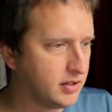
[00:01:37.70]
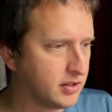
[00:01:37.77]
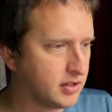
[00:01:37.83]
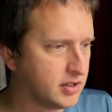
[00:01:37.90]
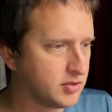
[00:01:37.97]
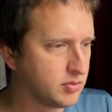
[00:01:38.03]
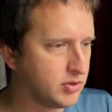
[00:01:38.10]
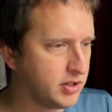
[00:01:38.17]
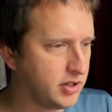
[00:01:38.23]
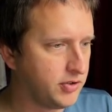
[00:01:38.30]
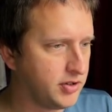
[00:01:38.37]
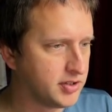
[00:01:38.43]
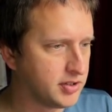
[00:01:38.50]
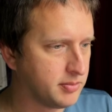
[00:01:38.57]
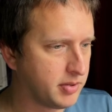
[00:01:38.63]
This will
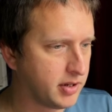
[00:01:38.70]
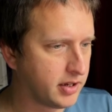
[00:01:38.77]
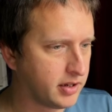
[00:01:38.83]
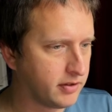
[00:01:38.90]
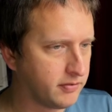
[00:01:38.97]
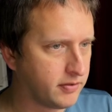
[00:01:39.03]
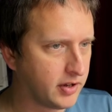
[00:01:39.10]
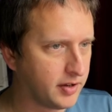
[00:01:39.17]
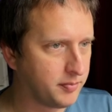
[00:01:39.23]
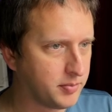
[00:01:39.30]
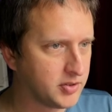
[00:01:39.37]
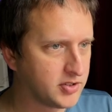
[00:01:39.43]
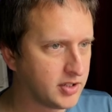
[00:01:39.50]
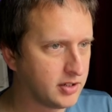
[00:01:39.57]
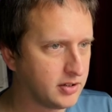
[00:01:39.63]
decrease it by
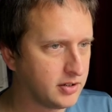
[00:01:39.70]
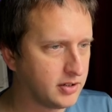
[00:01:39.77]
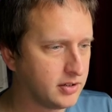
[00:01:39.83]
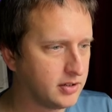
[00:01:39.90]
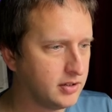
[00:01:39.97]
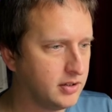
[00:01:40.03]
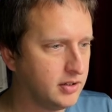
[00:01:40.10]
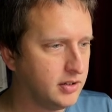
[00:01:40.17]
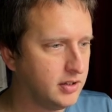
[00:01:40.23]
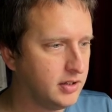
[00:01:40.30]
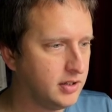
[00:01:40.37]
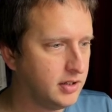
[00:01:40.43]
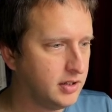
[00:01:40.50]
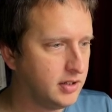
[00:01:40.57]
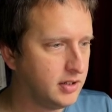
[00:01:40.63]
5%.
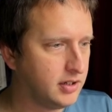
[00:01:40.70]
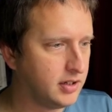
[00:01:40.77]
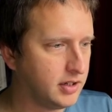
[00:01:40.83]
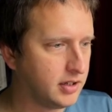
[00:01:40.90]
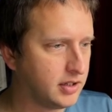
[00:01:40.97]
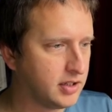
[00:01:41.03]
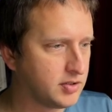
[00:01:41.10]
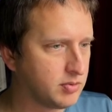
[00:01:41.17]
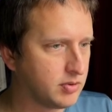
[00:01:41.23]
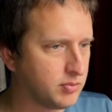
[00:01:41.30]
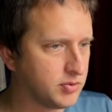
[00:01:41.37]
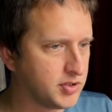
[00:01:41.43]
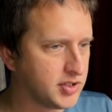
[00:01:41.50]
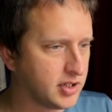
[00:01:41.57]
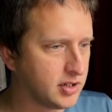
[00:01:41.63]
And this one
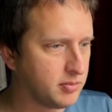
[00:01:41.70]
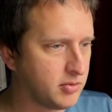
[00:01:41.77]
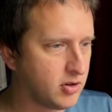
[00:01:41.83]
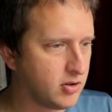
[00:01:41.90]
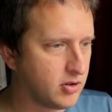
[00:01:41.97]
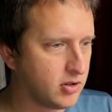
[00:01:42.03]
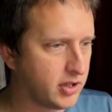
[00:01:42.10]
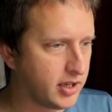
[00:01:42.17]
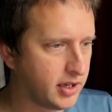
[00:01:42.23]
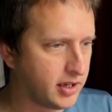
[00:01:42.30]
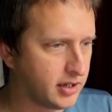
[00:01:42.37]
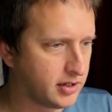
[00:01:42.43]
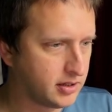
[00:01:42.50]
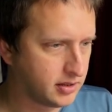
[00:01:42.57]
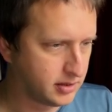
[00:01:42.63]
will set them all
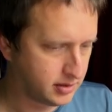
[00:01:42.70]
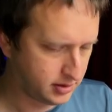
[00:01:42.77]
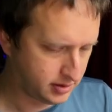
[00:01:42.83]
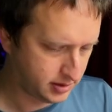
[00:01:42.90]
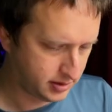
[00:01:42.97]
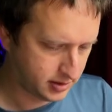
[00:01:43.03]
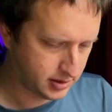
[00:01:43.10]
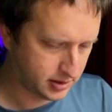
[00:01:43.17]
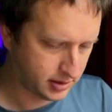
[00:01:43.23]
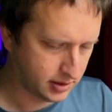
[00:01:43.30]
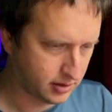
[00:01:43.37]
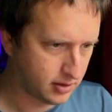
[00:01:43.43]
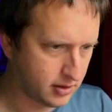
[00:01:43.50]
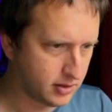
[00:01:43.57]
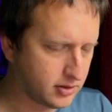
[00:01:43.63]
at
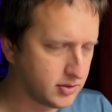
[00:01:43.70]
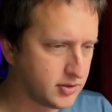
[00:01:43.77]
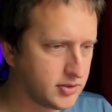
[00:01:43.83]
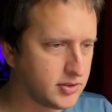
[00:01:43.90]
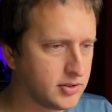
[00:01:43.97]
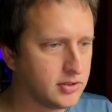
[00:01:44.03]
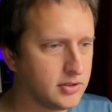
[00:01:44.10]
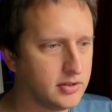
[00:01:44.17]
$10.